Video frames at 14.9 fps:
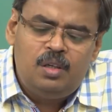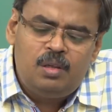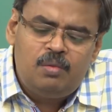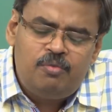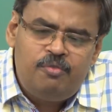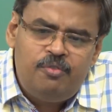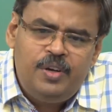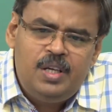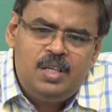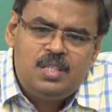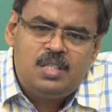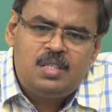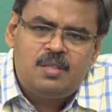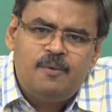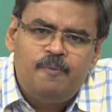
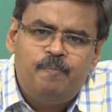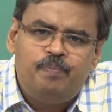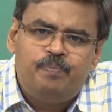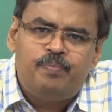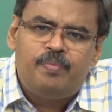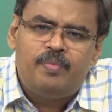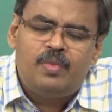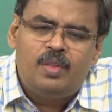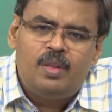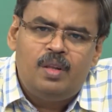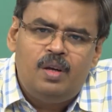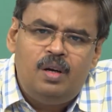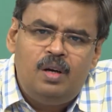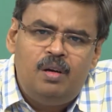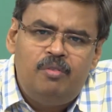face
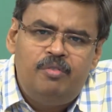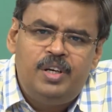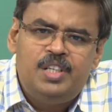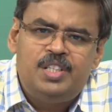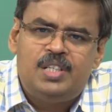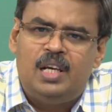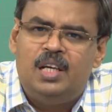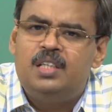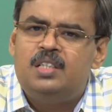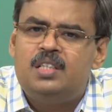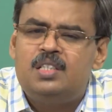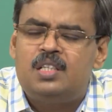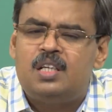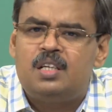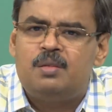a very challenging
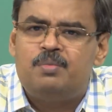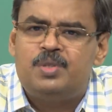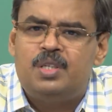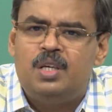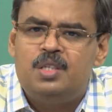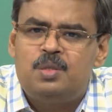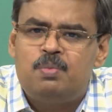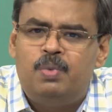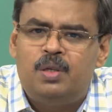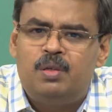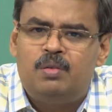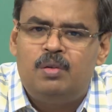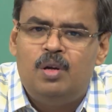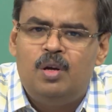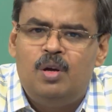circumstance, but
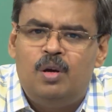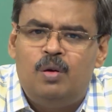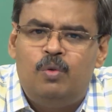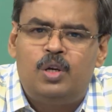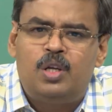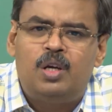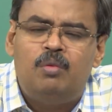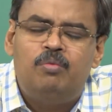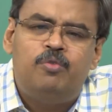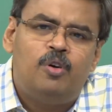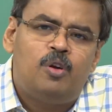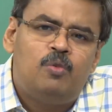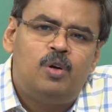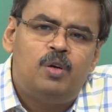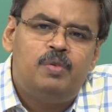would come
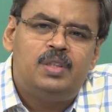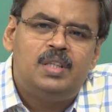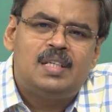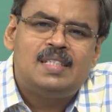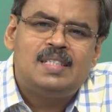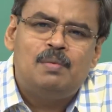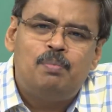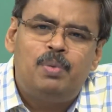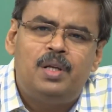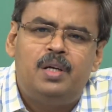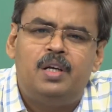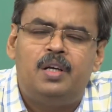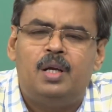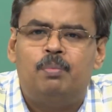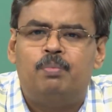forward with
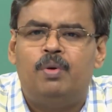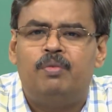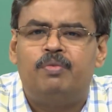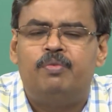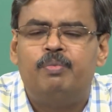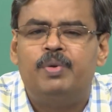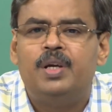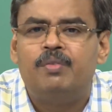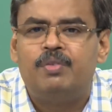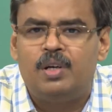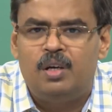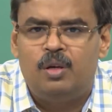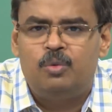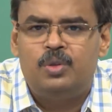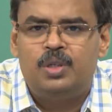exemplary type of
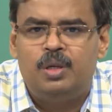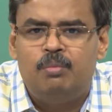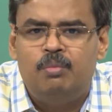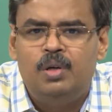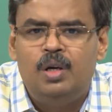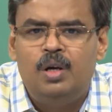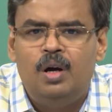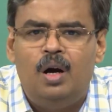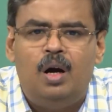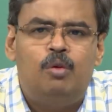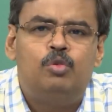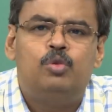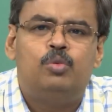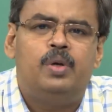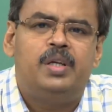behavioral outcome. How
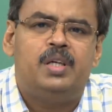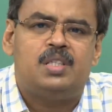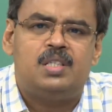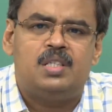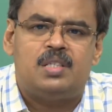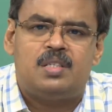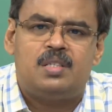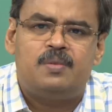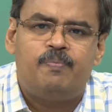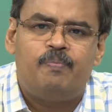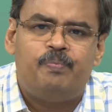do I assess?